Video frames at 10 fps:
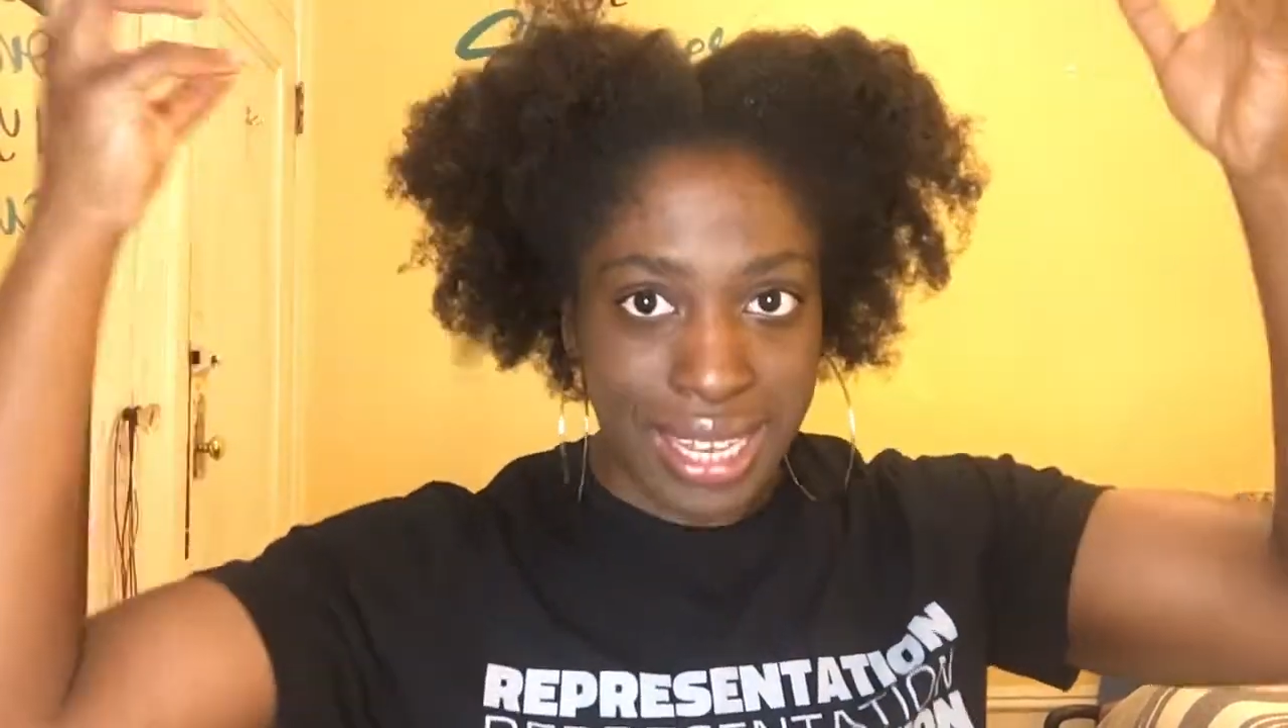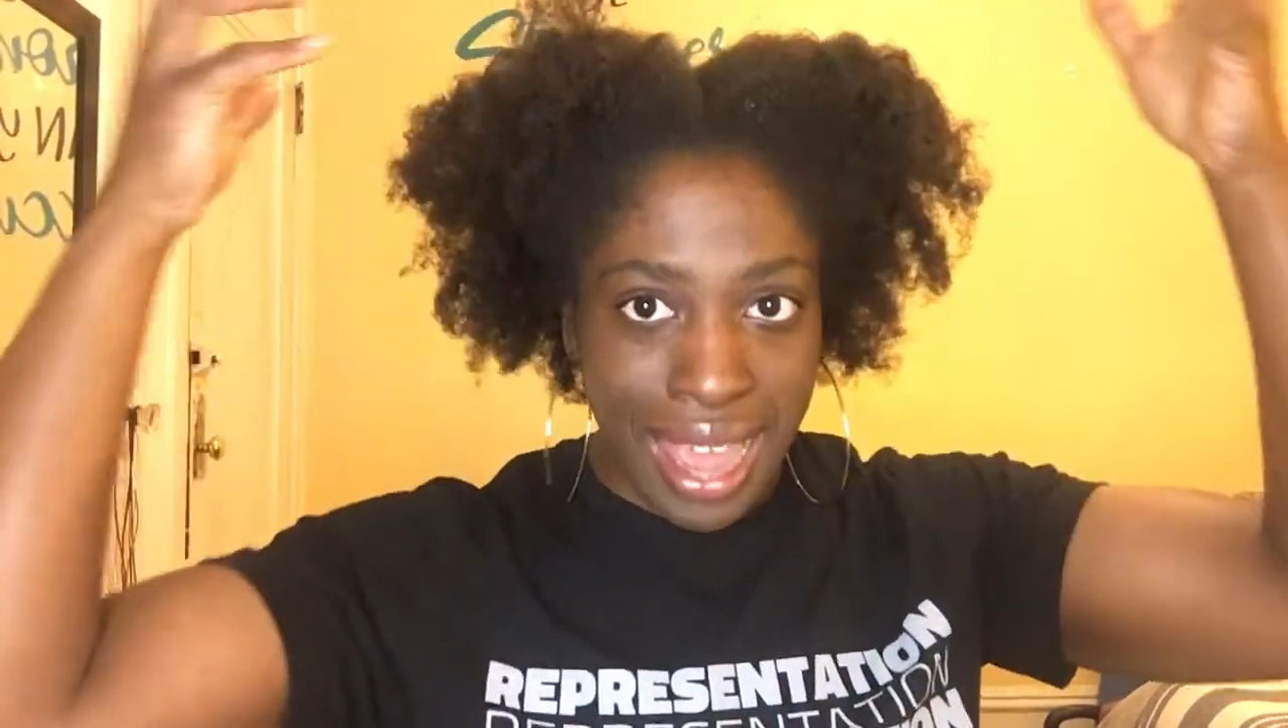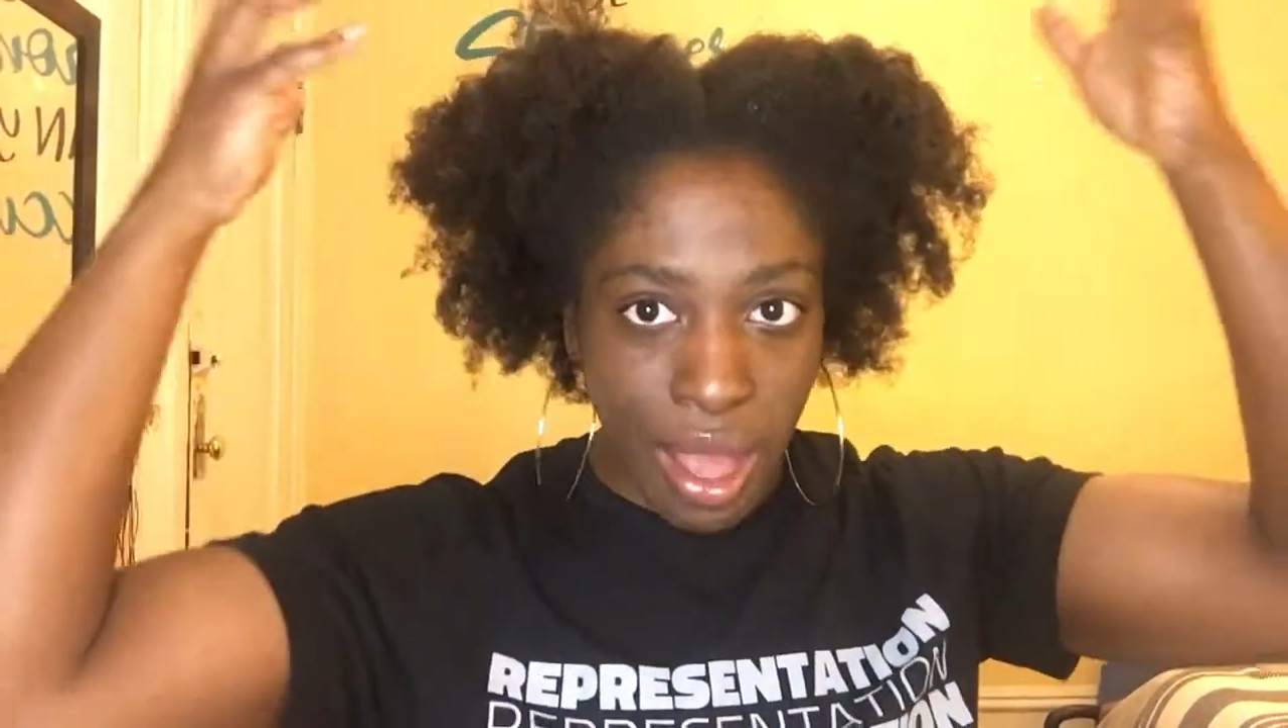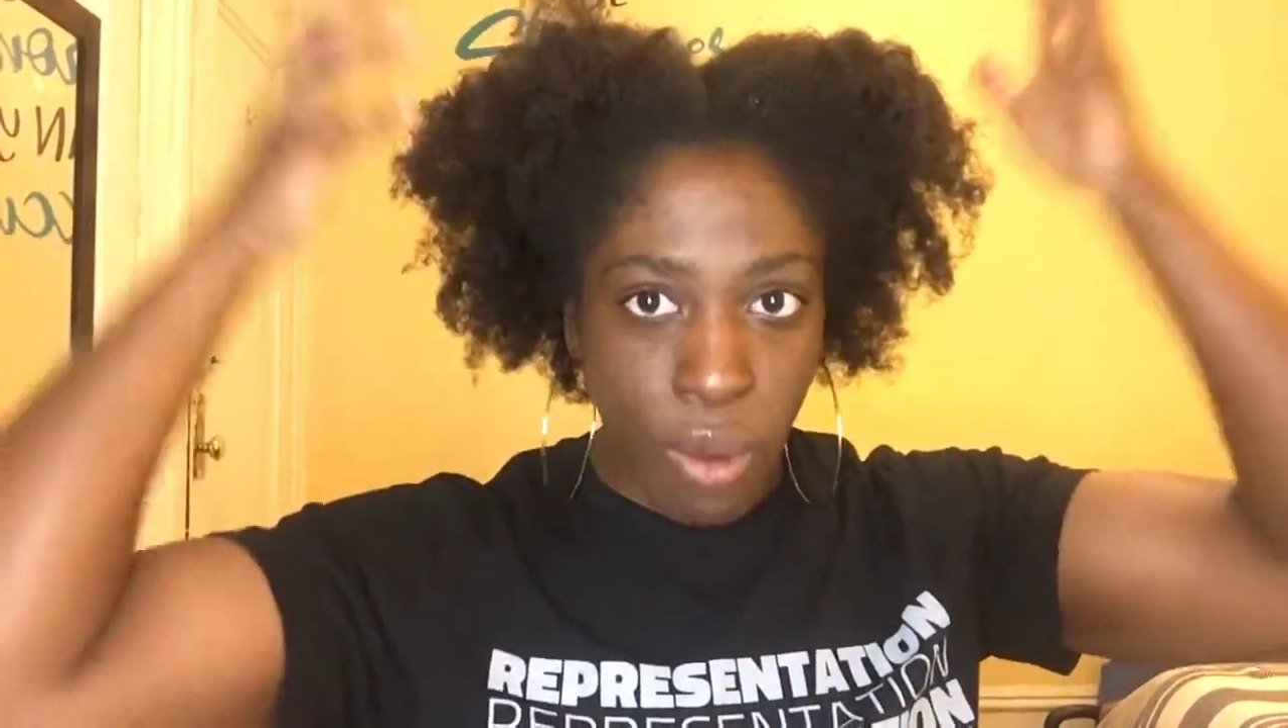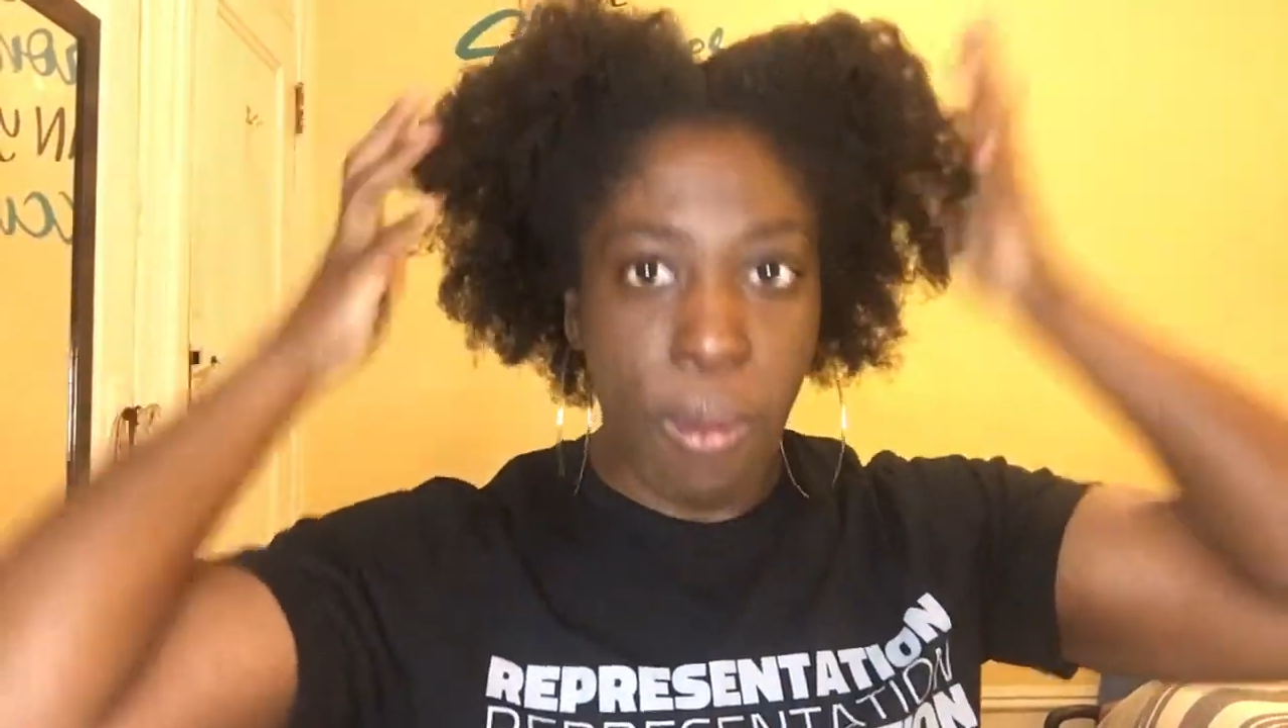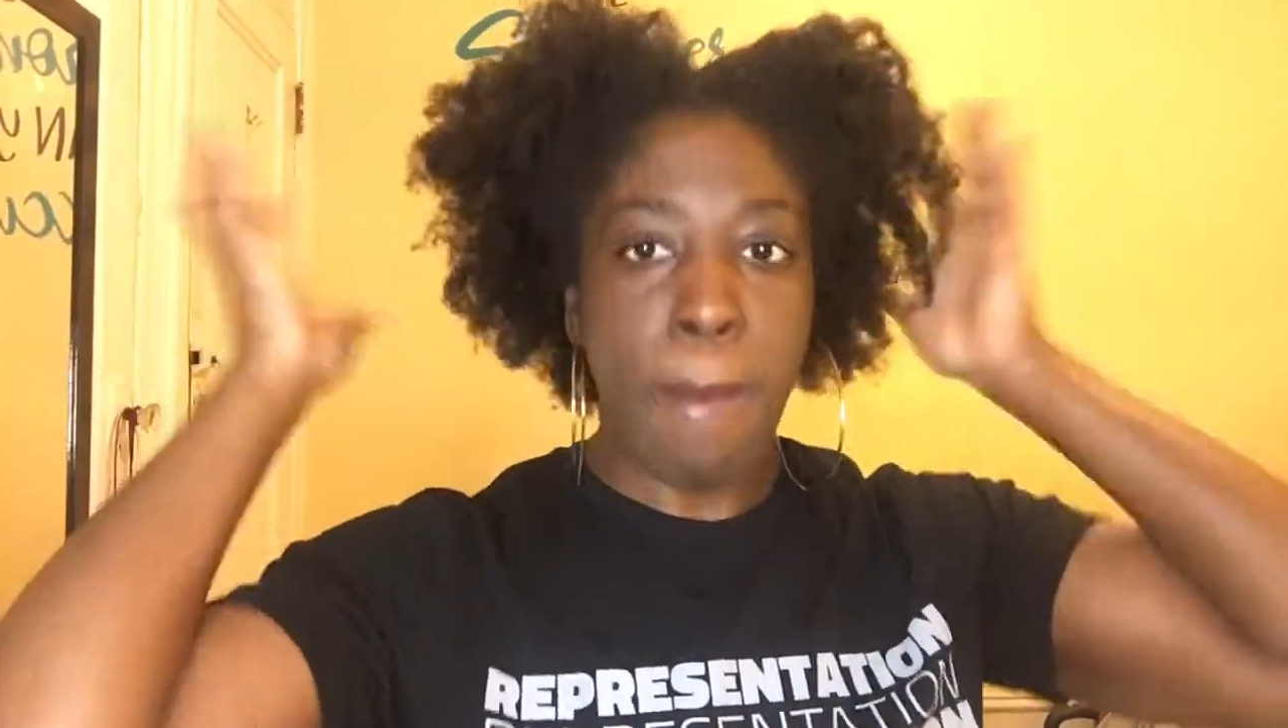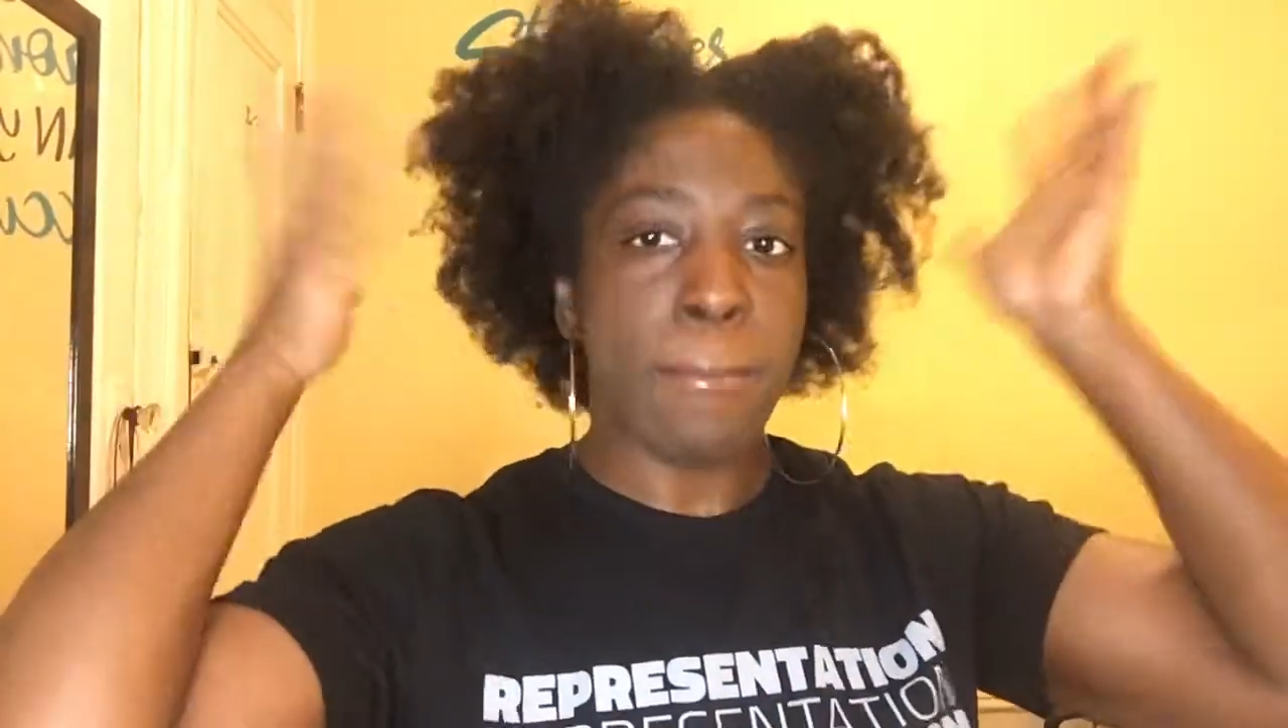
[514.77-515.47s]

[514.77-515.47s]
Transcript: it out,